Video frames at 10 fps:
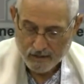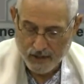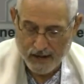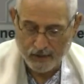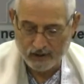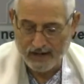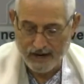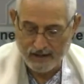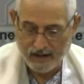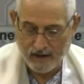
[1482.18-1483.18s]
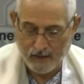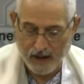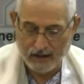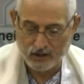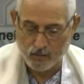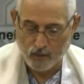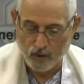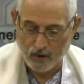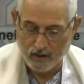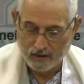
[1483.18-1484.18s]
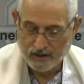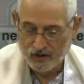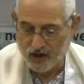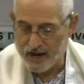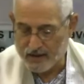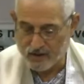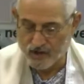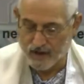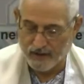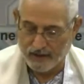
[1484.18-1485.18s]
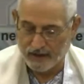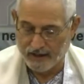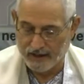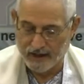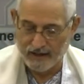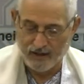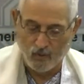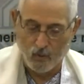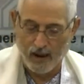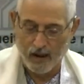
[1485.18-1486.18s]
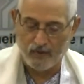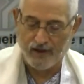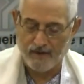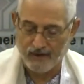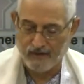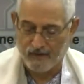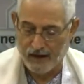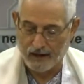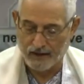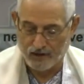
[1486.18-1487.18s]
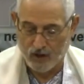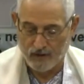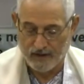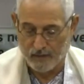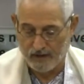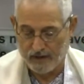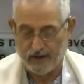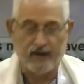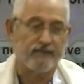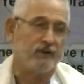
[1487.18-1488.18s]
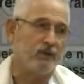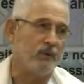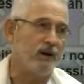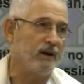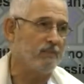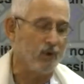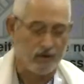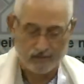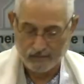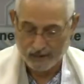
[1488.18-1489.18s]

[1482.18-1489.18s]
People say that the Apostle Paul changed everything, that he did away with having to follow the Torah, that we didn't have to do it anymore.